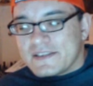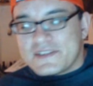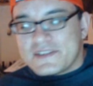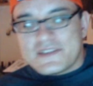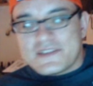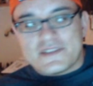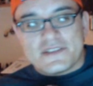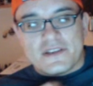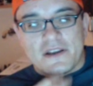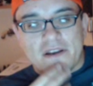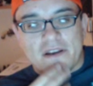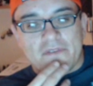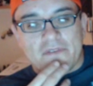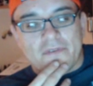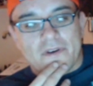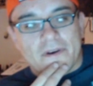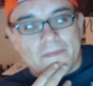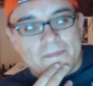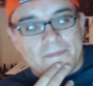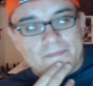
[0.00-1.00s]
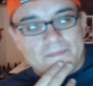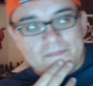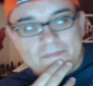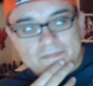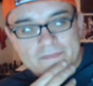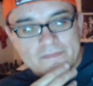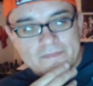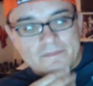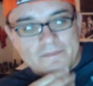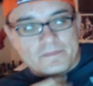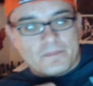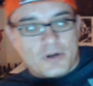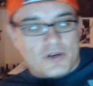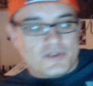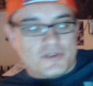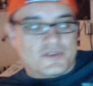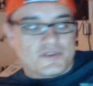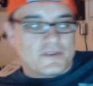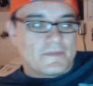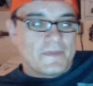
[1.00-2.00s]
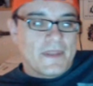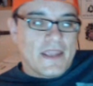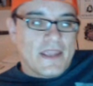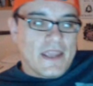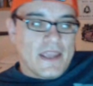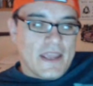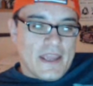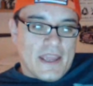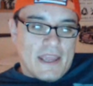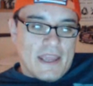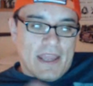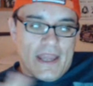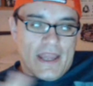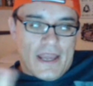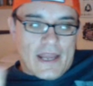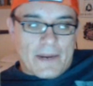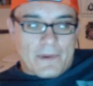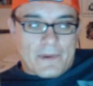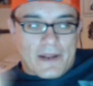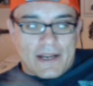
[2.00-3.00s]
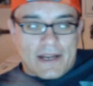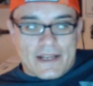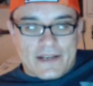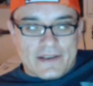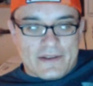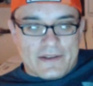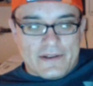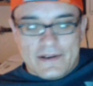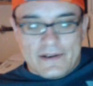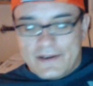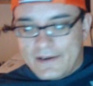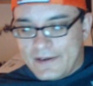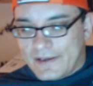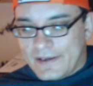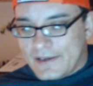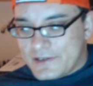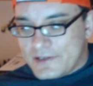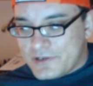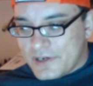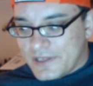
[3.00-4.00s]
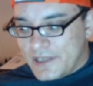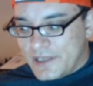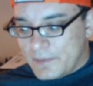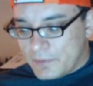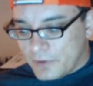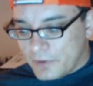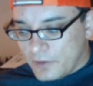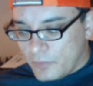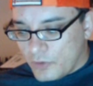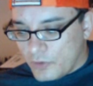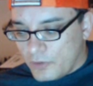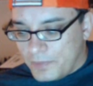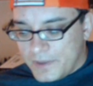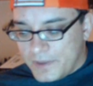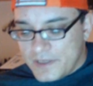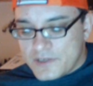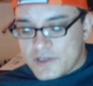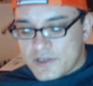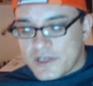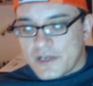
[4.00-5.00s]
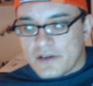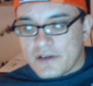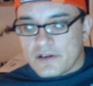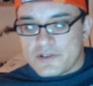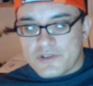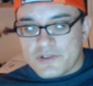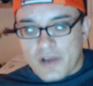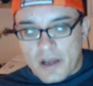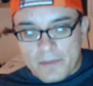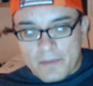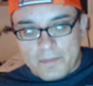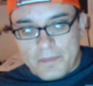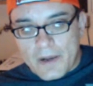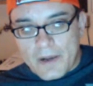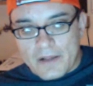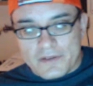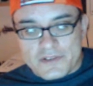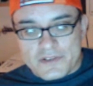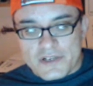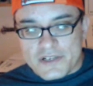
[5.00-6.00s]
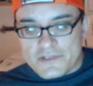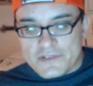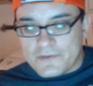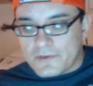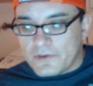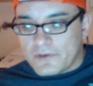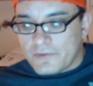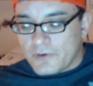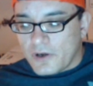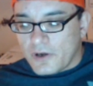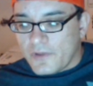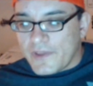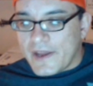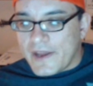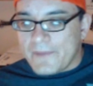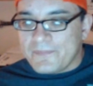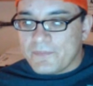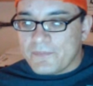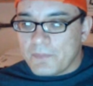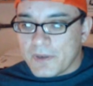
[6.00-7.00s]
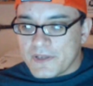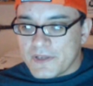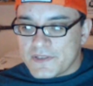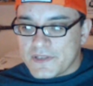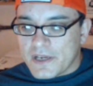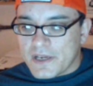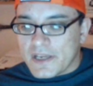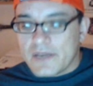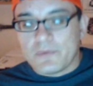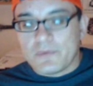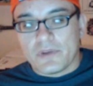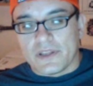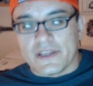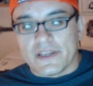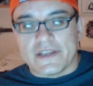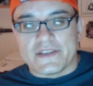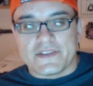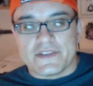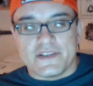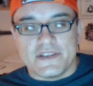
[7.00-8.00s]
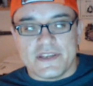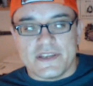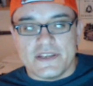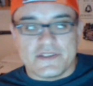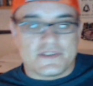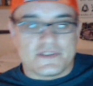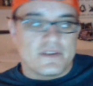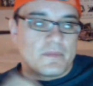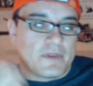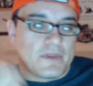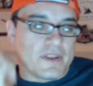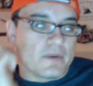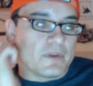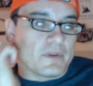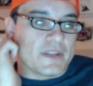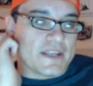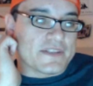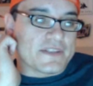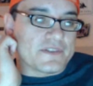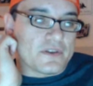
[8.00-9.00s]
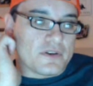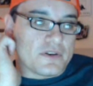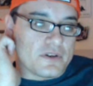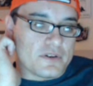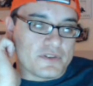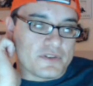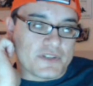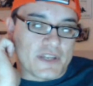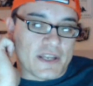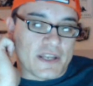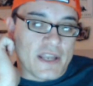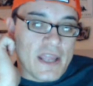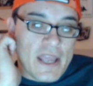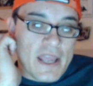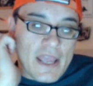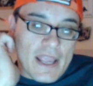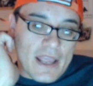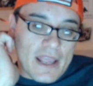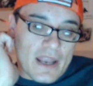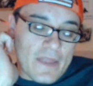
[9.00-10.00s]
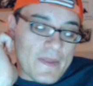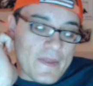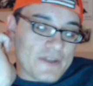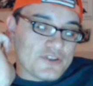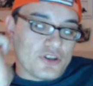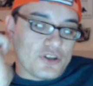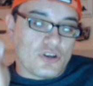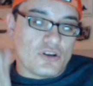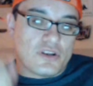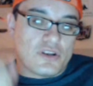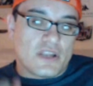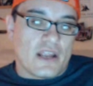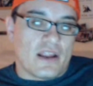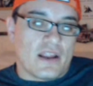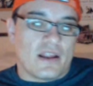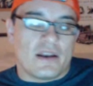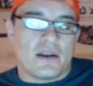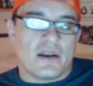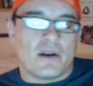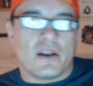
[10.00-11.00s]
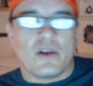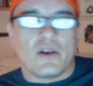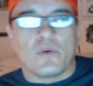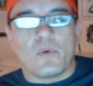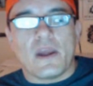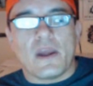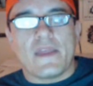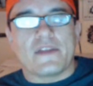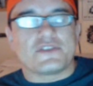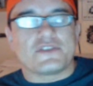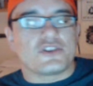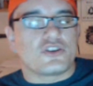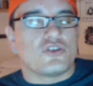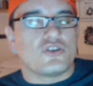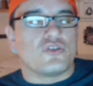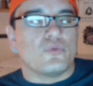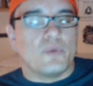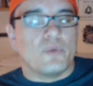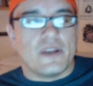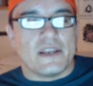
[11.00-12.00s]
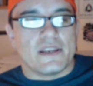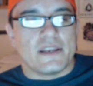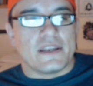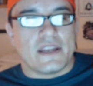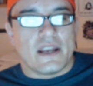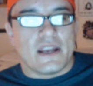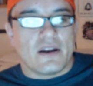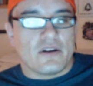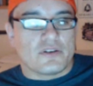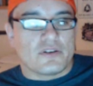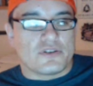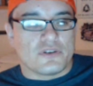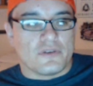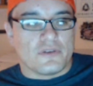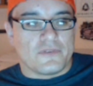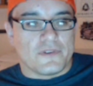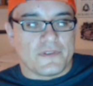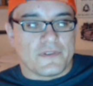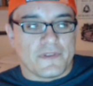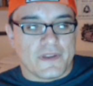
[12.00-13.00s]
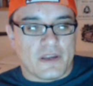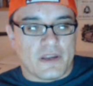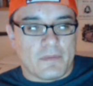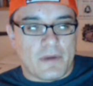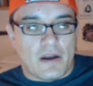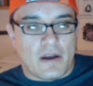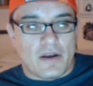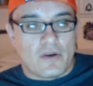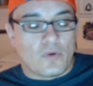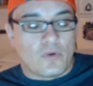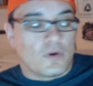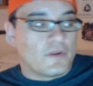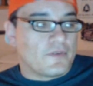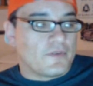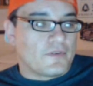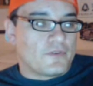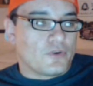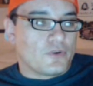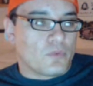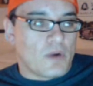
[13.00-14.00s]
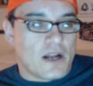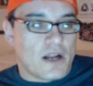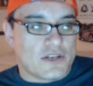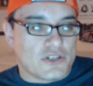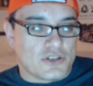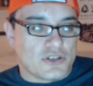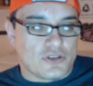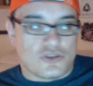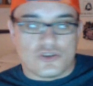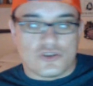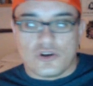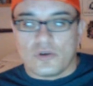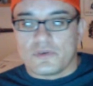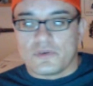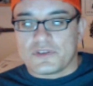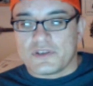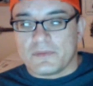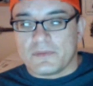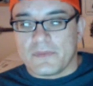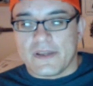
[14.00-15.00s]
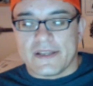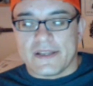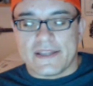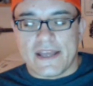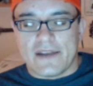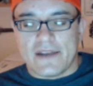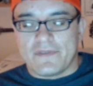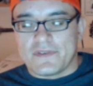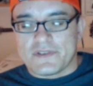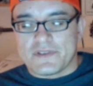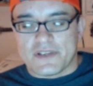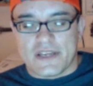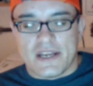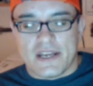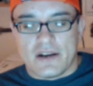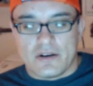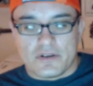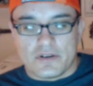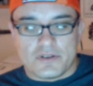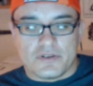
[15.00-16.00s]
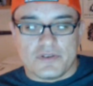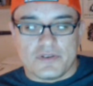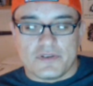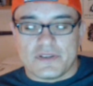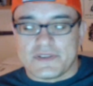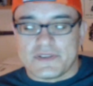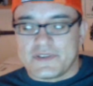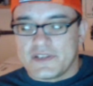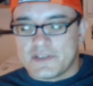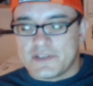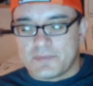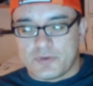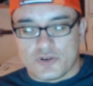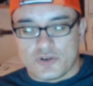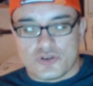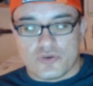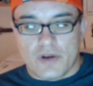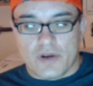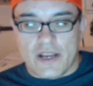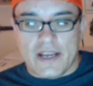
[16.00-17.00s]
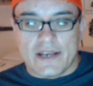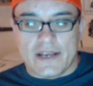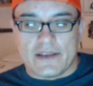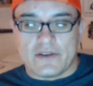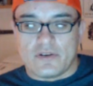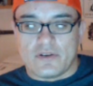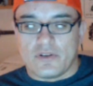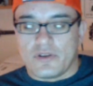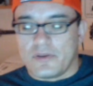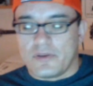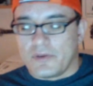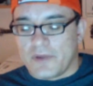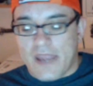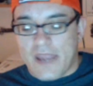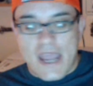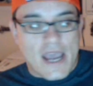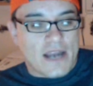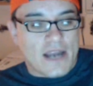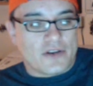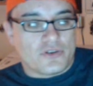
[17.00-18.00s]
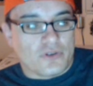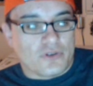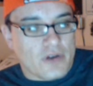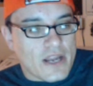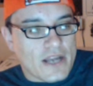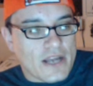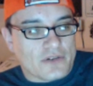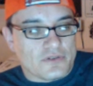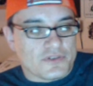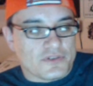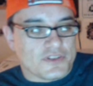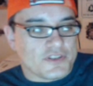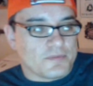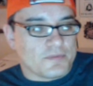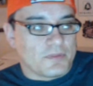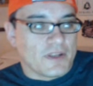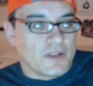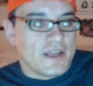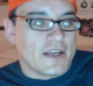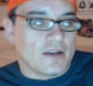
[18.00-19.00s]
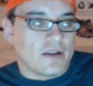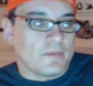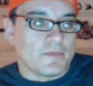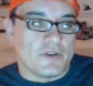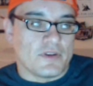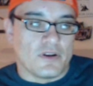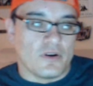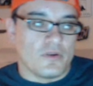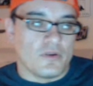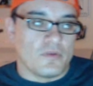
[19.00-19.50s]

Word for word: son of a person? Anyway, I gotta try to keep it a little more PG here, so I apologize for all that. But he really is. He's somebody that really gets under your skin, and that's a good, in a way, that's a good written character if you think about it, or even if you're watching a show or something like that. If there's a character you can see it's portrayed, you know, the actor or actress that's playing them, you know,